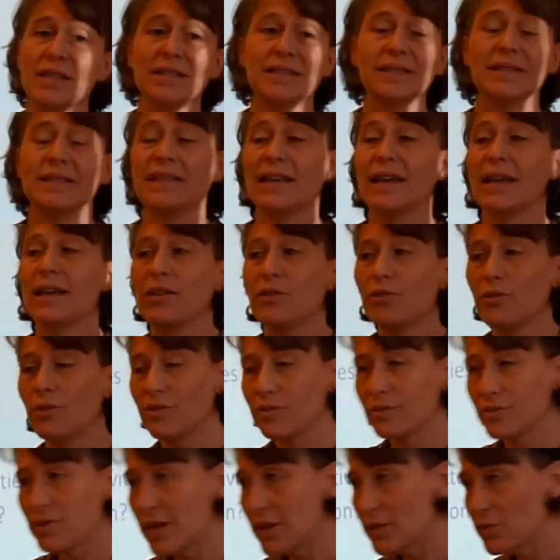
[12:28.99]

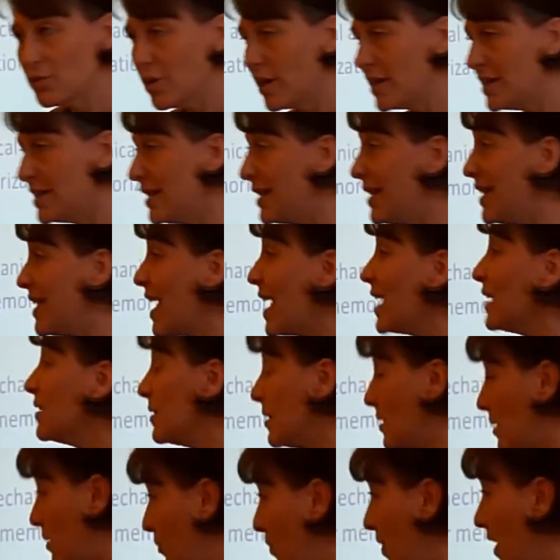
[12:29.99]
to
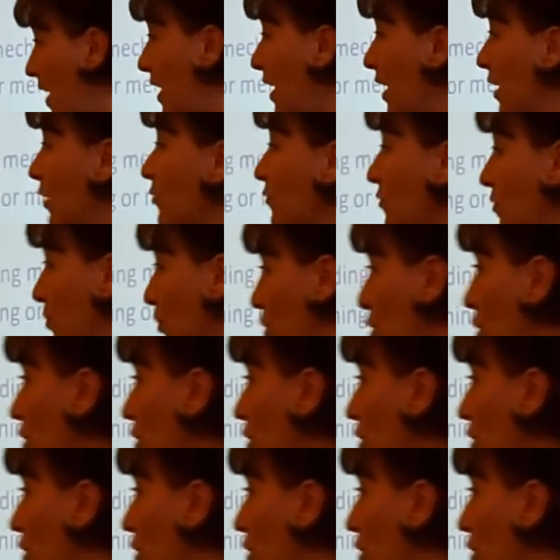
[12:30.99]
guess the meaning from